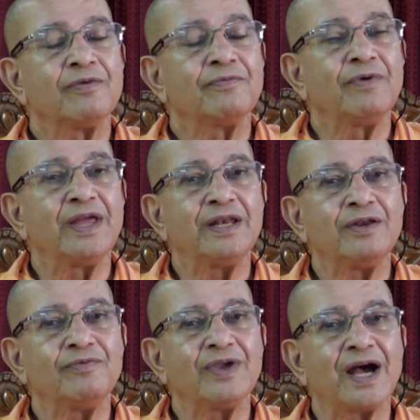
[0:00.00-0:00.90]

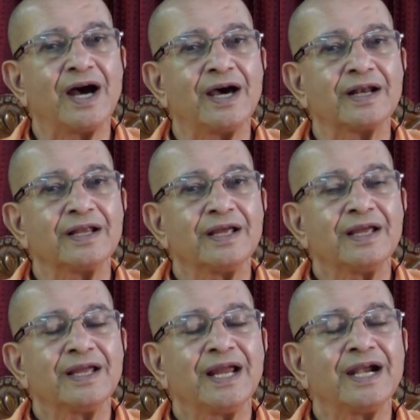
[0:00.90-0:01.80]
when we are
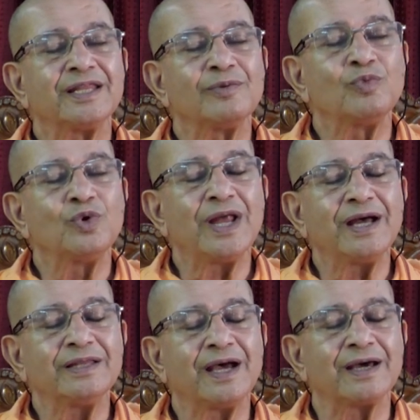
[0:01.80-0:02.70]
at the
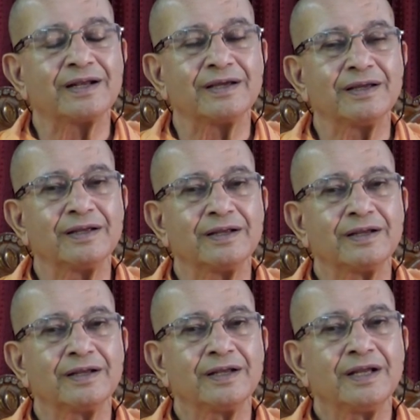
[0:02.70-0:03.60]
Mooladhara,
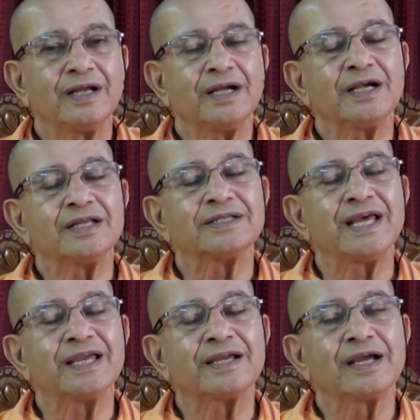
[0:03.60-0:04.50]
it is
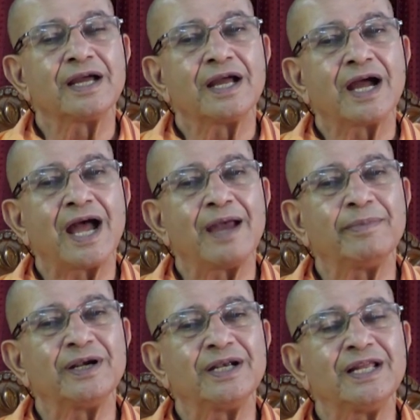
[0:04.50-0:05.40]
like I am
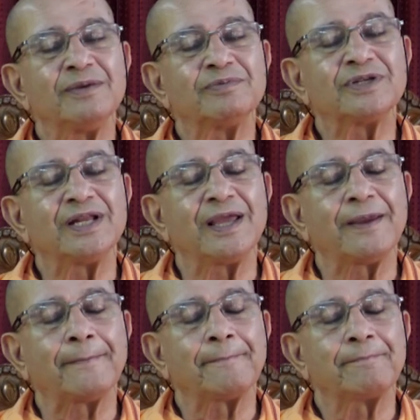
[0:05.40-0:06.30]
in deep
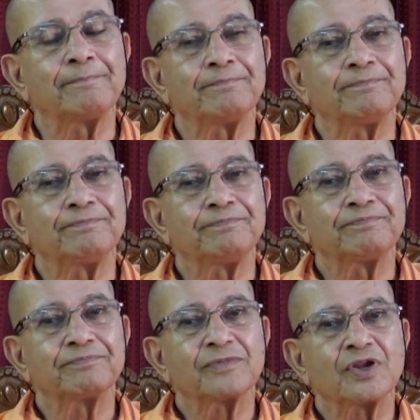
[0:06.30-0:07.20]
sleep.
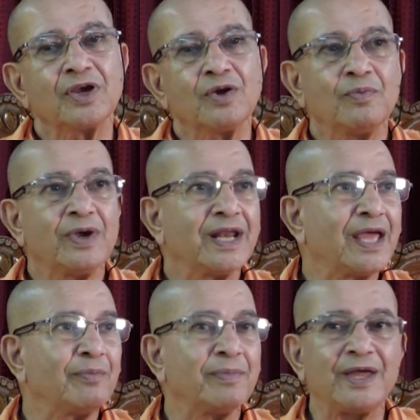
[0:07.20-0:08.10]
When I
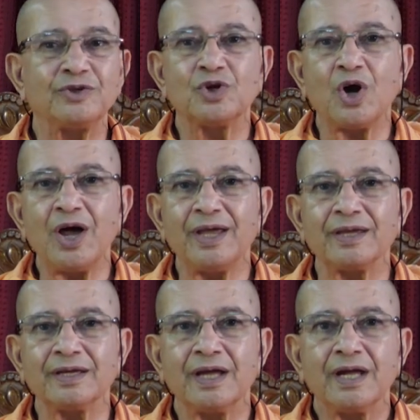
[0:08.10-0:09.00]
am
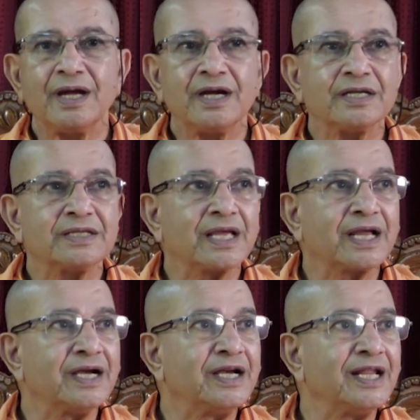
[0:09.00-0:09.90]
enjoying, it is like
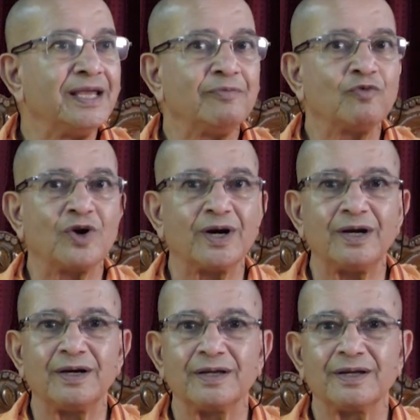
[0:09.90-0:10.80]
a dream world.